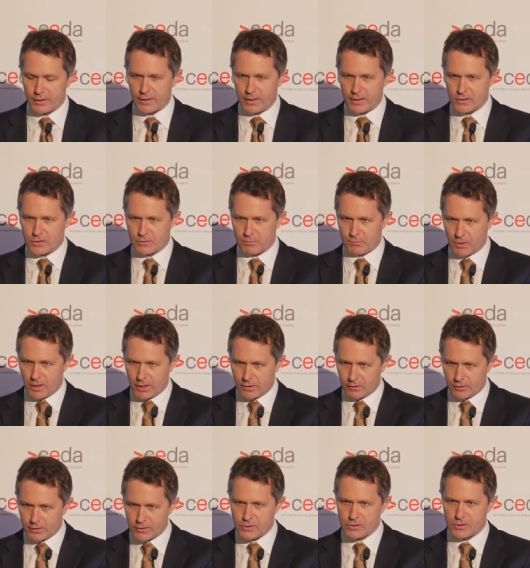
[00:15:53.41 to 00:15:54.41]
I guess,
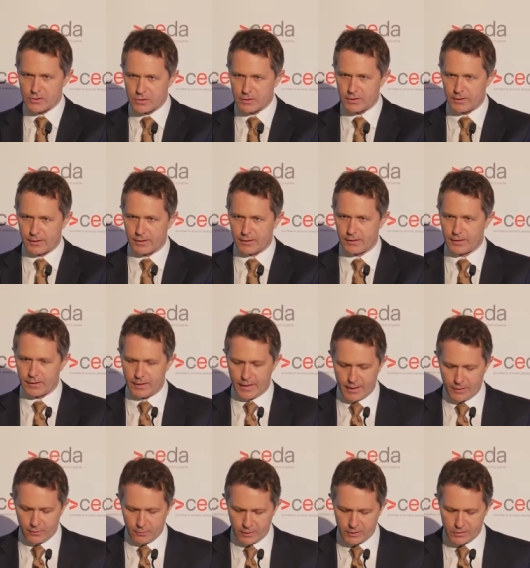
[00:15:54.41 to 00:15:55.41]
Michael, this is an,
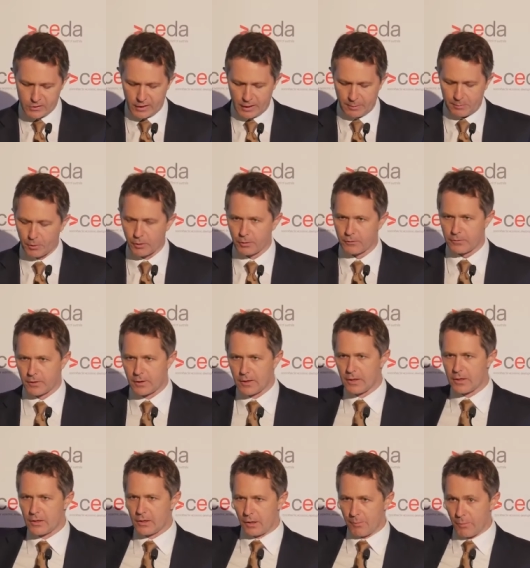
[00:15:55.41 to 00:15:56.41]
another example of
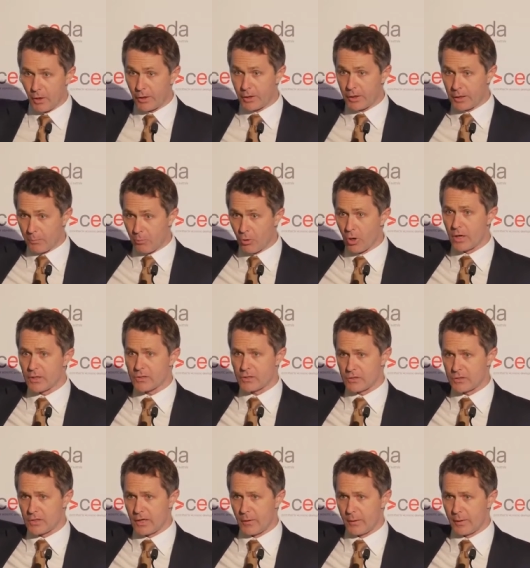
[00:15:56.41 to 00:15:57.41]
commodity
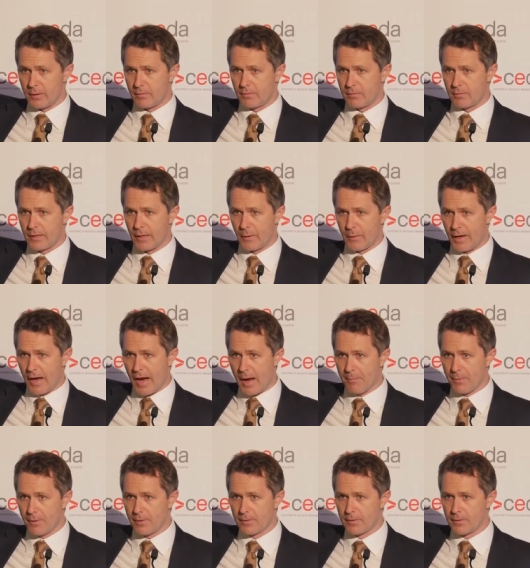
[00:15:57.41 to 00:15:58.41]
prices going, going
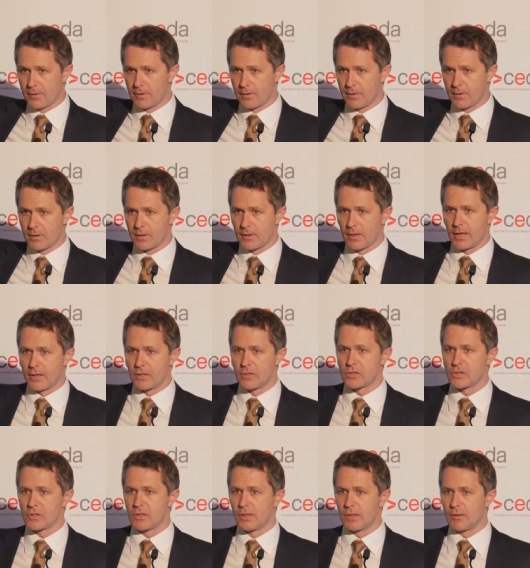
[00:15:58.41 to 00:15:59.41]
up and you're
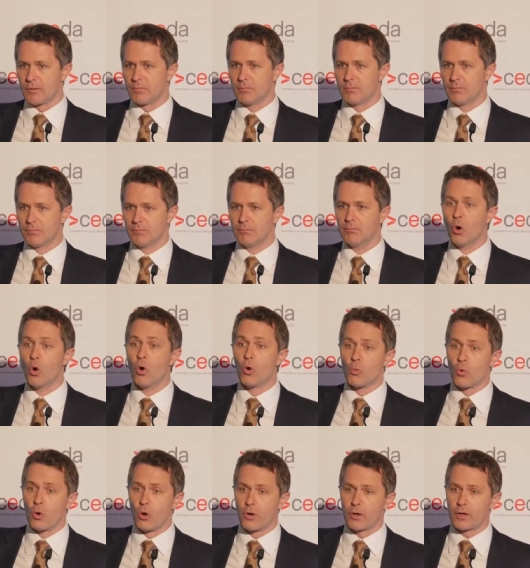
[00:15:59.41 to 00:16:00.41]
seeing more
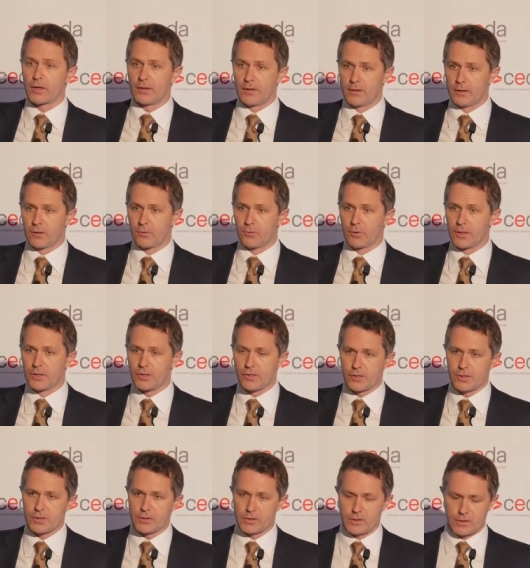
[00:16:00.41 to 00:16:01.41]
work in the
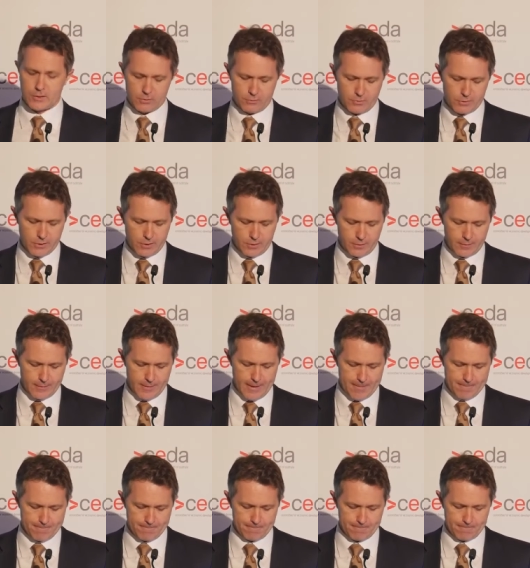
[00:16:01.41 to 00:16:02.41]
region as, as a result of that.